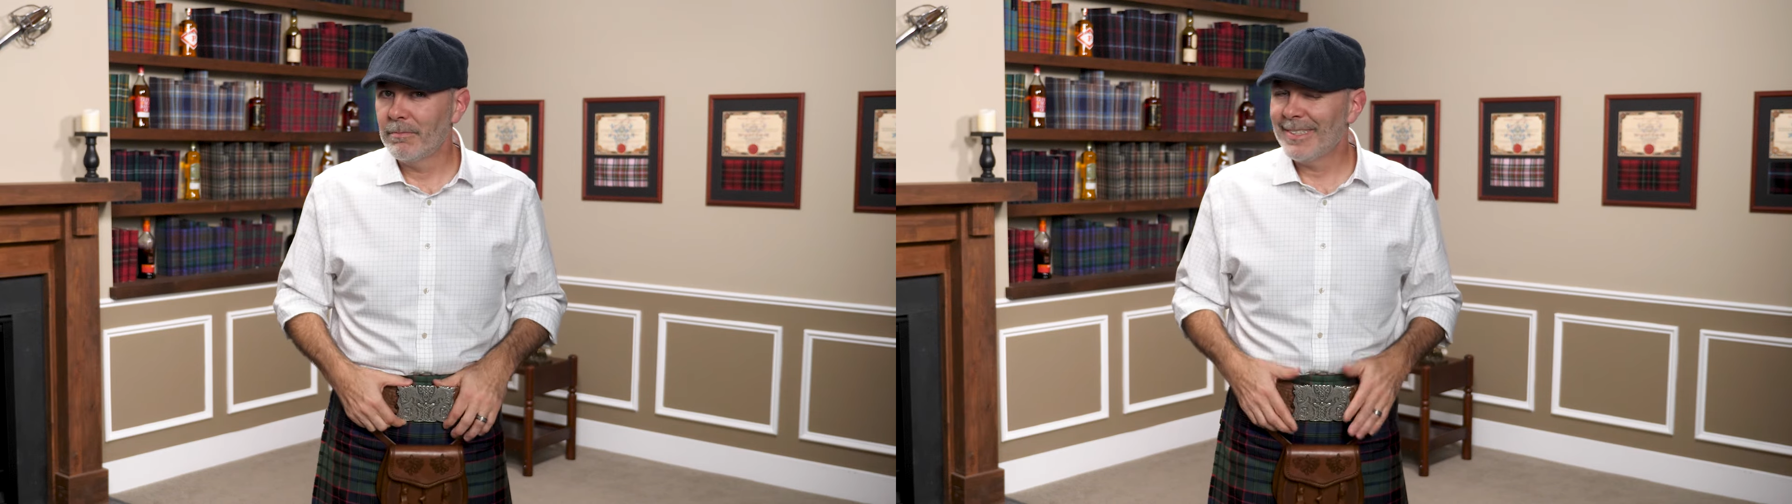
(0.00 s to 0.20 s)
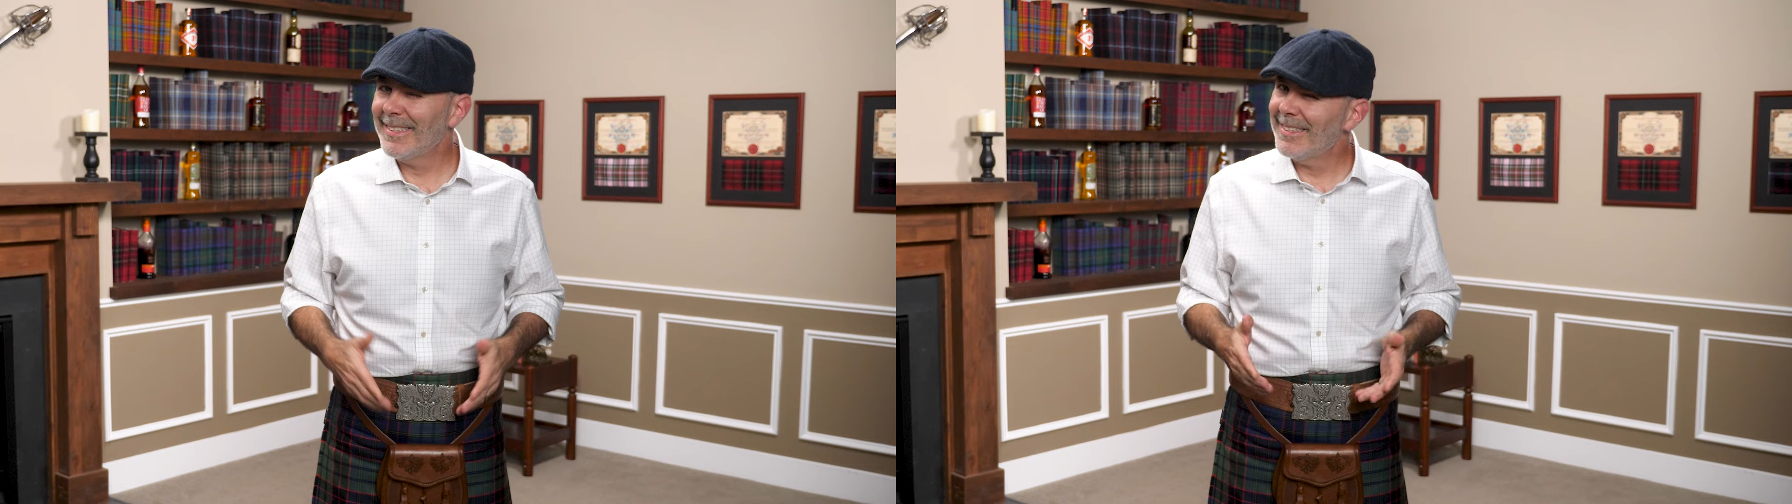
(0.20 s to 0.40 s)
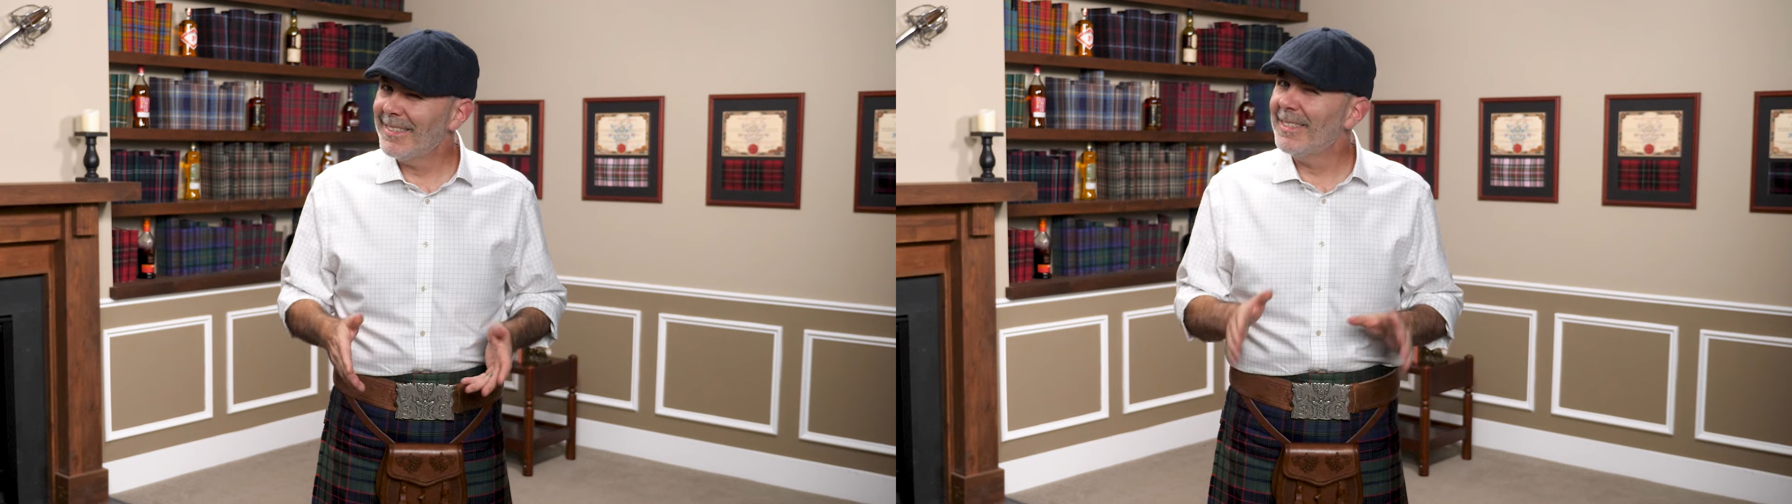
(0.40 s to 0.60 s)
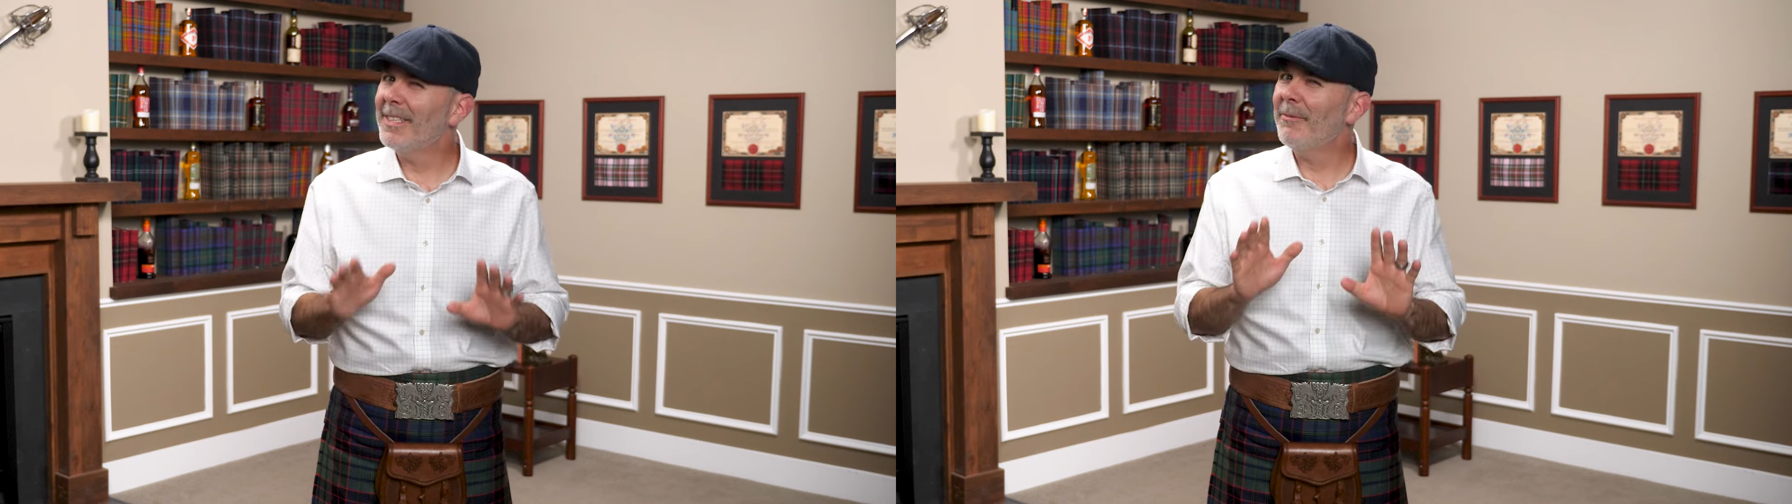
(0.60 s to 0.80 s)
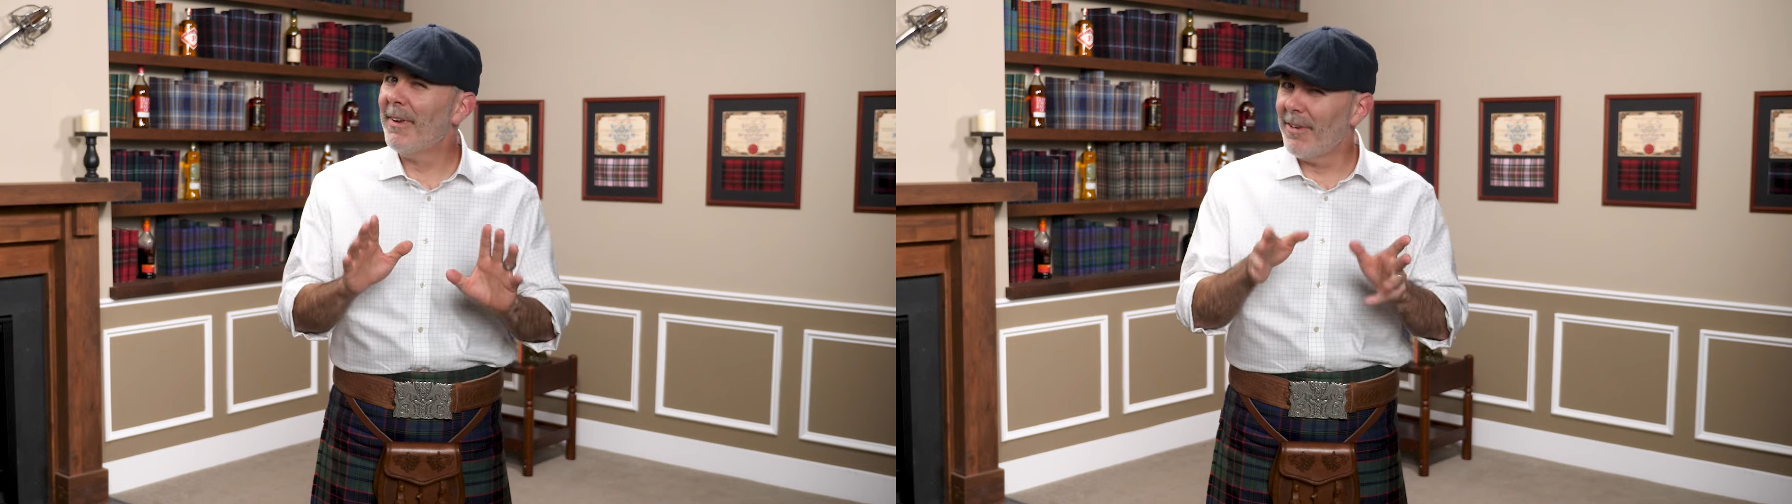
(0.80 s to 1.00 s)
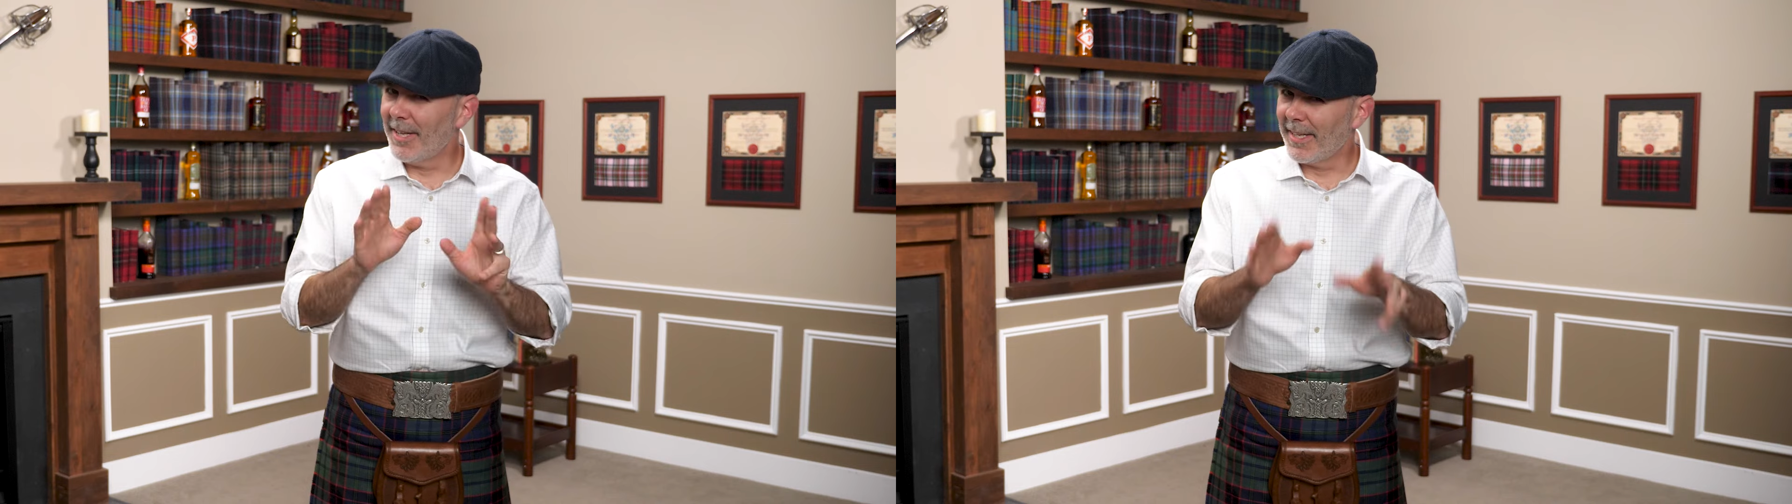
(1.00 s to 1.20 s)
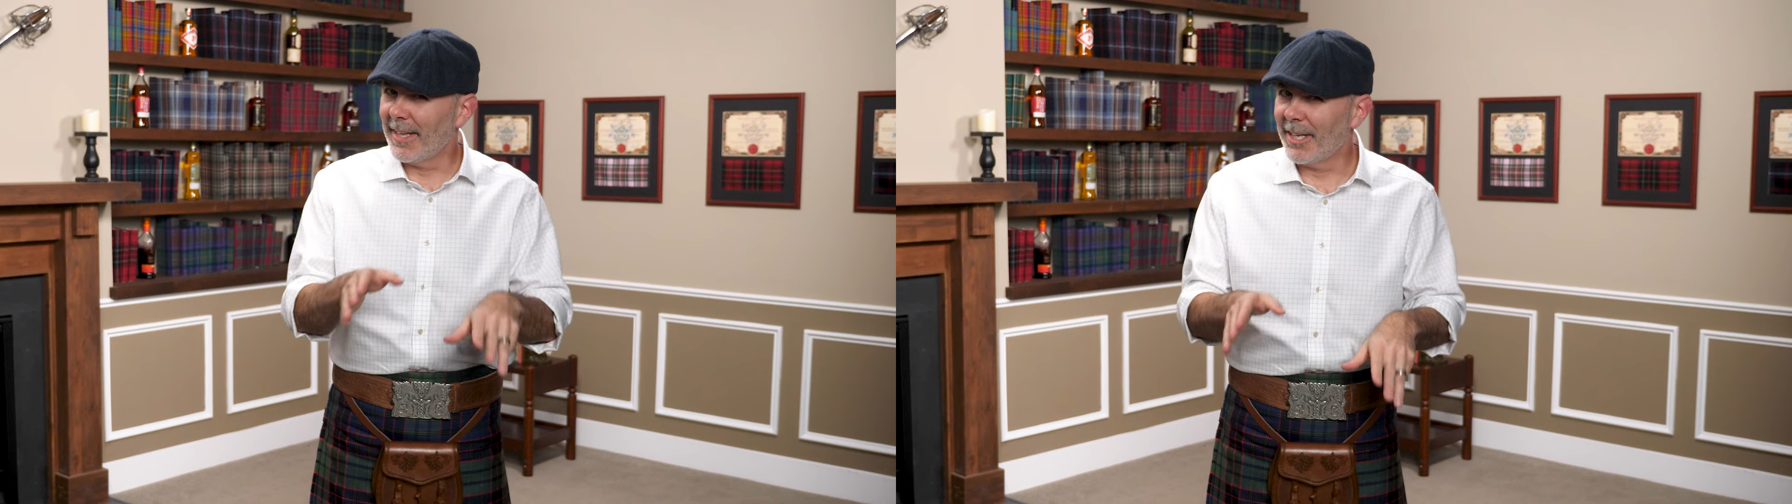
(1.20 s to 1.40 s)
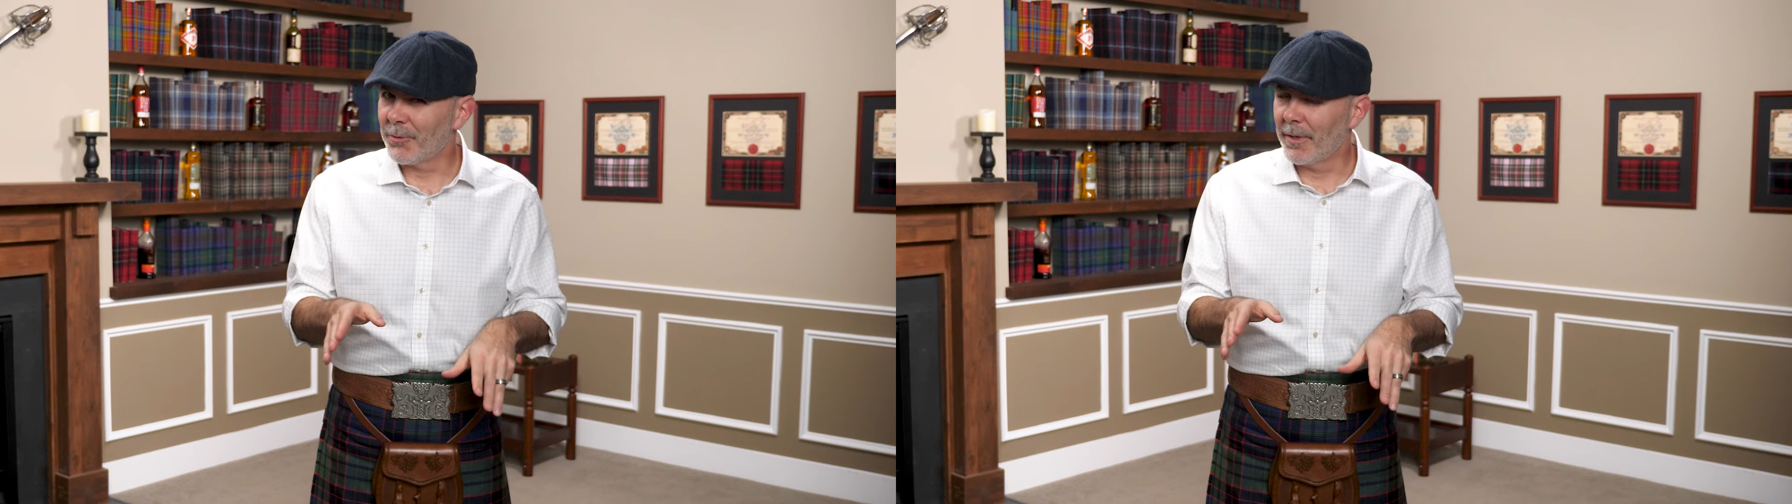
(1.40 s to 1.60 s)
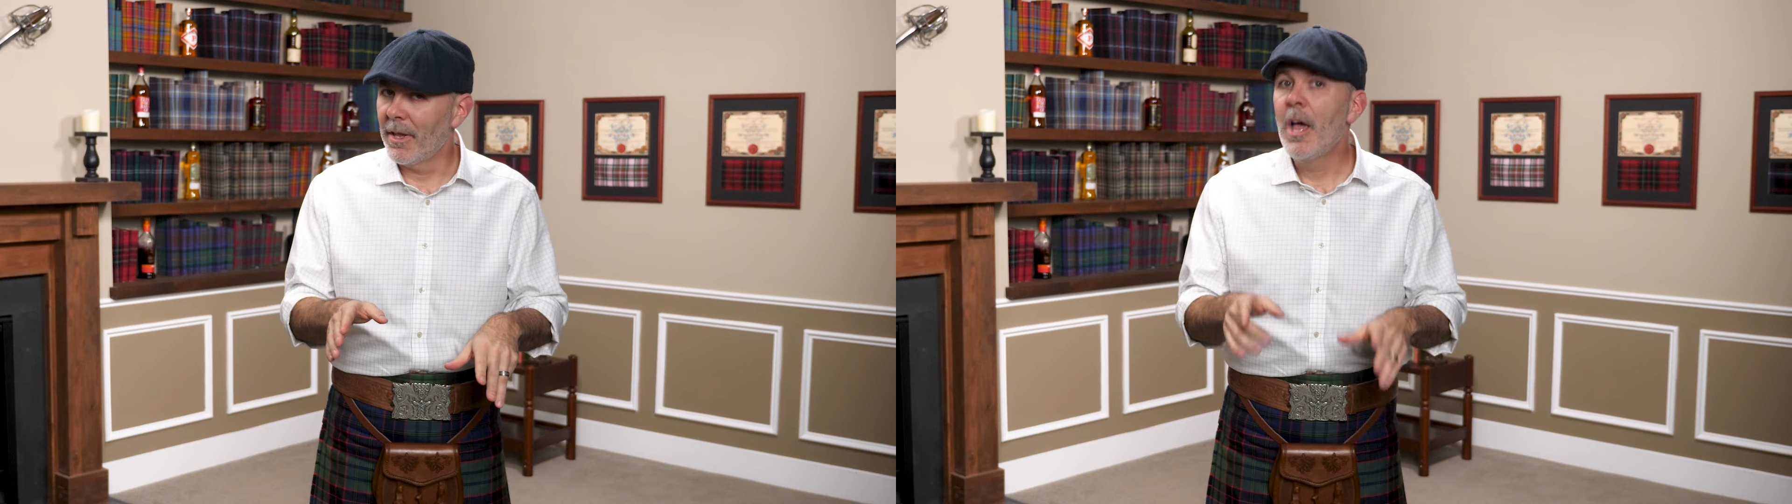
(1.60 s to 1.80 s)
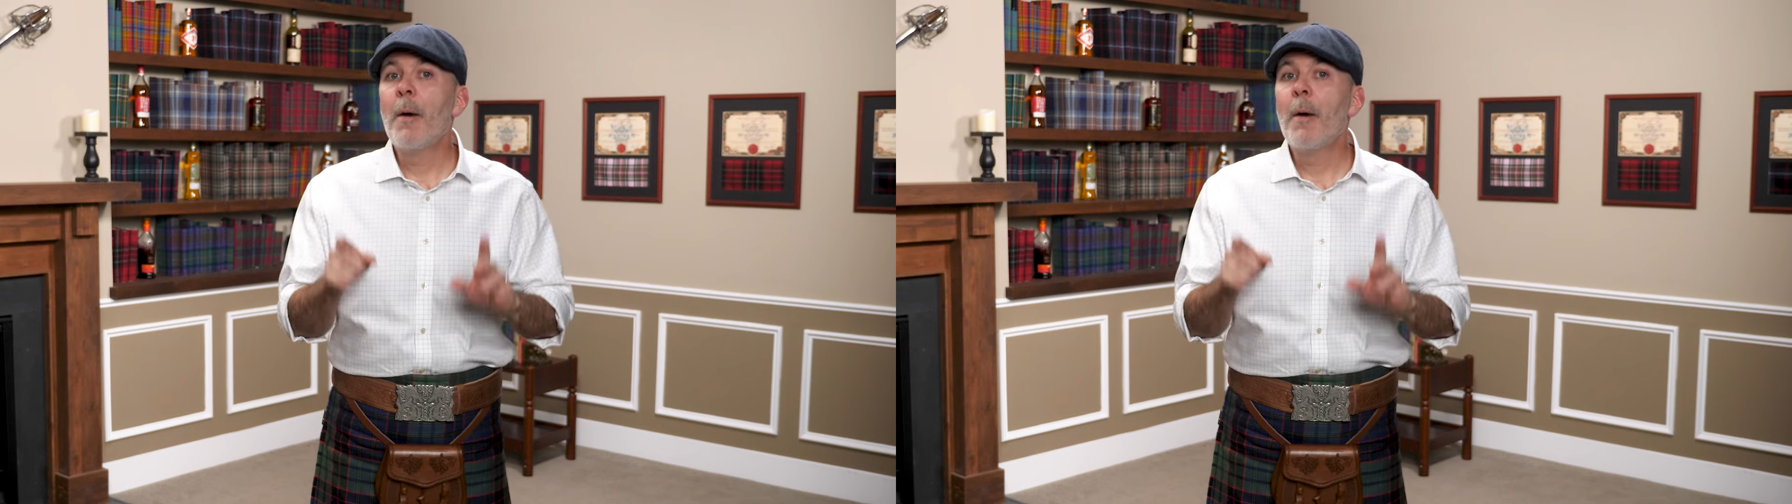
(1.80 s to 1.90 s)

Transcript: Uh, maybe not that last one.